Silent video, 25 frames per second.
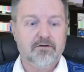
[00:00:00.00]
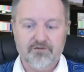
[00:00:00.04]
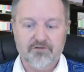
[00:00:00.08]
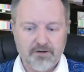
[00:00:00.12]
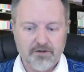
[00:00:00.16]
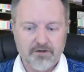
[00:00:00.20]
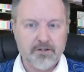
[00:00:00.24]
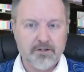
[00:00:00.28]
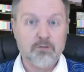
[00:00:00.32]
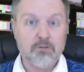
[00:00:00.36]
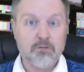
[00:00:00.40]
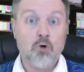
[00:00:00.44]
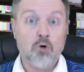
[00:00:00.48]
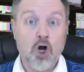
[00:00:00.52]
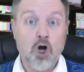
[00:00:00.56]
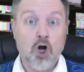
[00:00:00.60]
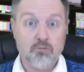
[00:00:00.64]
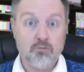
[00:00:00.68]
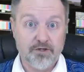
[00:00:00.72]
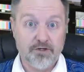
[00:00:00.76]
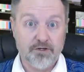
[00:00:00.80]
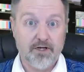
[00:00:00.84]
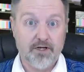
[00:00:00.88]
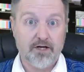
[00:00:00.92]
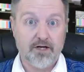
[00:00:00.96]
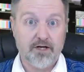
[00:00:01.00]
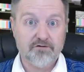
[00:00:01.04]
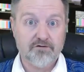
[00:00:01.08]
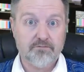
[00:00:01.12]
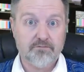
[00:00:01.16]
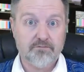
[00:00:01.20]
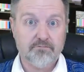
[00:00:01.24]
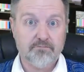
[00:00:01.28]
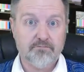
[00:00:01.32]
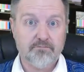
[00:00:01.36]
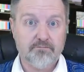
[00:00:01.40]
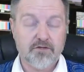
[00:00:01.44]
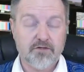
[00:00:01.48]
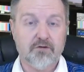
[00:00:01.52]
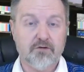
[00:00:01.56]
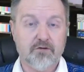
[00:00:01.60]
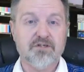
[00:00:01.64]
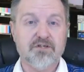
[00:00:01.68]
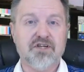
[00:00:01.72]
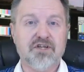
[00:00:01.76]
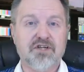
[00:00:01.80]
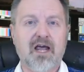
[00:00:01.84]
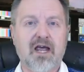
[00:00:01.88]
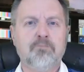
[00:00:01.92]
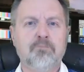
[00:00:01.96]
There's nothing wrong with that. There
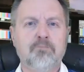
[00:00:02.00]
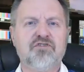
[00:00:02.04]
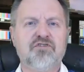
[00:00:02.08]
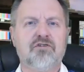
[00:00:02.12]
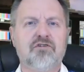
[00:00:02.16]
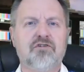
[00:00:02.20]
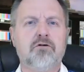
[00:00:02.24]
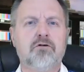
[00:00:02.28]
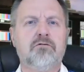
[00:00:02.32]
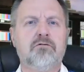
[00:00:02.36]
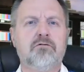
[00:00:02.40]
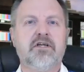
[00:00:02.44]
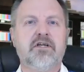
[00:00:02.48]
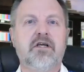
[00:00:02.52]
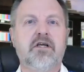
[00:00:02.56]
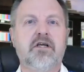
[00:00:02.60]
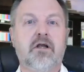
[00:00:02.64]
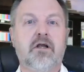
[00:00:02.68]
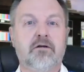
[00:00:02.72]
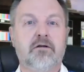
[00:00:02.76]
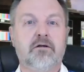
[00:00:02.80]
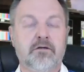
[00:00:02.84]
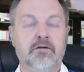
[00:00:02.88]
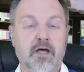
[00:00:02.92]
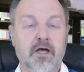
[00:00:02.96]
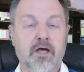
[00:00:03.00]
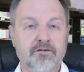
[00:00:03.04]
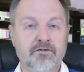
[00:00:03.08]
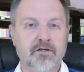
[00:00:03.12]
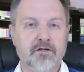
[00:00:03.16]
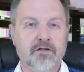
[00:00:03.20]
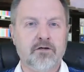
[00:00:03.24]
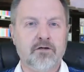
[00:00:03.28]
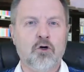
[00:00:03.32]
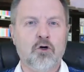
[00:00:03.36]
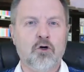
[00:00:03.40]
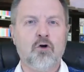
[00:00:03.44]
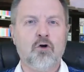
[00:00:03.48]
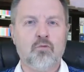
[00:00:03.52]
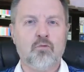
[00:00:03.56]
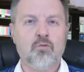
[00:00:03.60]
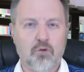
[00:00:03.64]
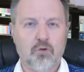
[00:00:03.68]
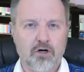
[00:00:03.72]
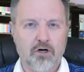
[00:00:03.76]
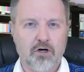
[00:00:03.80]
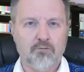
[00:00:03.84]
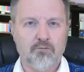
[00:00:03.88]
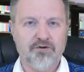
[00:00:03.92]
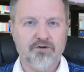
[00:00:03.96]
is absolutely nothing
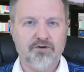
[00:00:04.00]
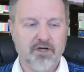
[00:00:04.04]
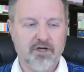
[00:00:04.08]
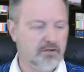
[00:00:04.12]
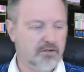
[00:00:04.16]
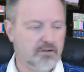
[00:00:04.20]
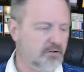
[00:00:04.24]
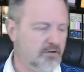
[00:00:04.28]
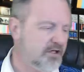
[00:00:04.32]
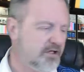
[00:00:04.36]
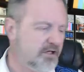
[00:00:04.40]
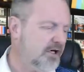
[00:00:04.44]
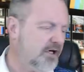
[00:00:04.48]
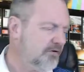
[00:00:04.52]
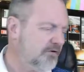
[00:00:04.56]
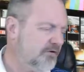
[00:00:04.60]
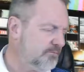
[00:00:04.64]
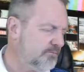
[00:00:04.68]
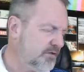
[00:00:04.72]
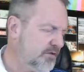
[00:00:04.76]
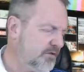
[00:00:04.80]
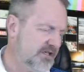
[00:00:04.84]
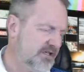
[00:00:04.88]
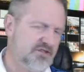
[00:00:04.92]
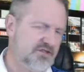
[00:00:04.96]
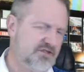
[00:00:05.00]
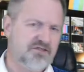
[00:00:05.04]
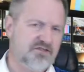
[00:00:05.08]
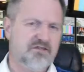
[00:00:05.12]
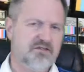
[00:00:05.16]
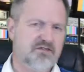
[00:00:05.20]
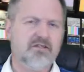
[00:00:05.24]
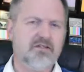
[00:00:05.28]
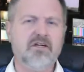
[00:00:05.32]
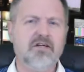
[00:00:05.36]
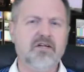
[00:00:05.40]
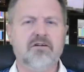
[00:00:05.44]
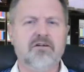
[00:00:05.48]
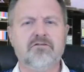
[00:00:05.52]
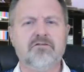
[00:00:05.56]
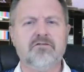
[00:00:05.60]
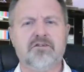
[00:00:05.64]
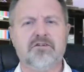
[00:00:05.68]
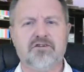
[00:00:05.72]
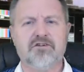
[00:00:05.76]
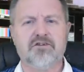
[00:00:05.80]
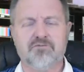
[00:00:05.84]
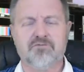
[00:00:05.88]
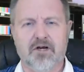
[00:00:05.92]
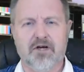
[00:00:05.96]
wrong with that. Look at other places. Look at other
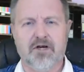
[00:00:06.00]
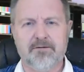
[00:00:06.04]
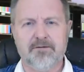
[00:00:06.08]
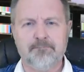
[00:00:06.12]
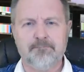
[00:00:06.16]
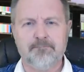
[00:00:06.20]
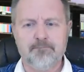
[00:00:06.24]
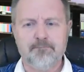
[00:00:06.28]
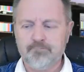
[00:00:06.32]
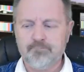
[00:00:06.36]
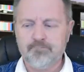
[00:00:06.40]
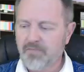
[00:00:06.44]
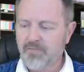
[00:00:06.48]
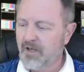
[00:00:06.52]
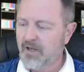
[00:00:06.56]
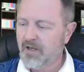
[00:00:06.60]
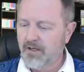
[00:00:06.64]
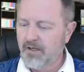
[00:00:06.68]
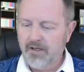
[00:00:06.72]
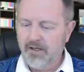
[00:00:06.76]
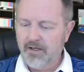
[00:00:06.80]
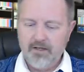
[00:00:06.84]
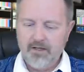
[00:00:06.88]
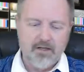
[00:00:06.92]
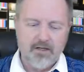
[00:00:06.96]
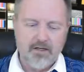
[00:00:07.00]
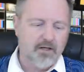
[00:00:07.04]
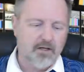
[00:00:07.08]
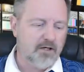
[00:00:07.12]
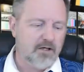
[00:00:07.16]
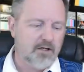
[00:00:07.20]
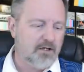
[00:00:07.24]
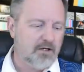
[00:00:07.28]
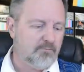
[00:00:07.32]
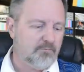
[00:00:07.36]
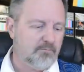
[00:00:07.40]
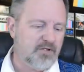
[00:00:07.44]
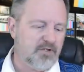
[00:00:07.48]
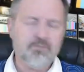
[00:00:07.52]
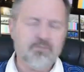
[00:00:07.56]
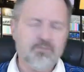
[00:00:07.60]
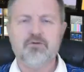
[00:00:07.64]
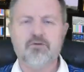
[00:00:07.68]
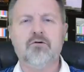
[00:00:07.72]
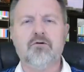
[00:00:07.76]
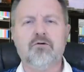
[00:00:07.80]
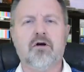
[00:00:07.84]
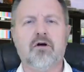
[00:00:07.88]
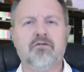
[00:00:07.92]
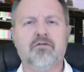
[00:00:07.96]
things, right?
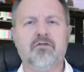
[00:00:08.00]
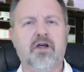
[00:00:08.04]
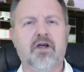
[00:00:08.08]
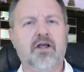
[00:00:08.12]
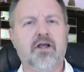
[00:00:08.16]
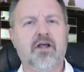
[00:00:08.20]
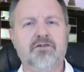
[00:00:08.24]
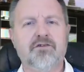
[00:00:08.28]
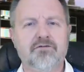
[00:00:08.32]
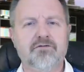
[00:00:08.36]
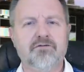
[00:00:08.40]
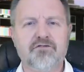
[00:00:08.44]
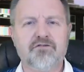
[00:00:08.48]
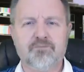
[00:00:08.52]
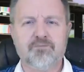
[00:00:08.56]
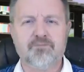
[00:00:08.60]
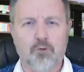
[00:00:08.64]
People who are fans of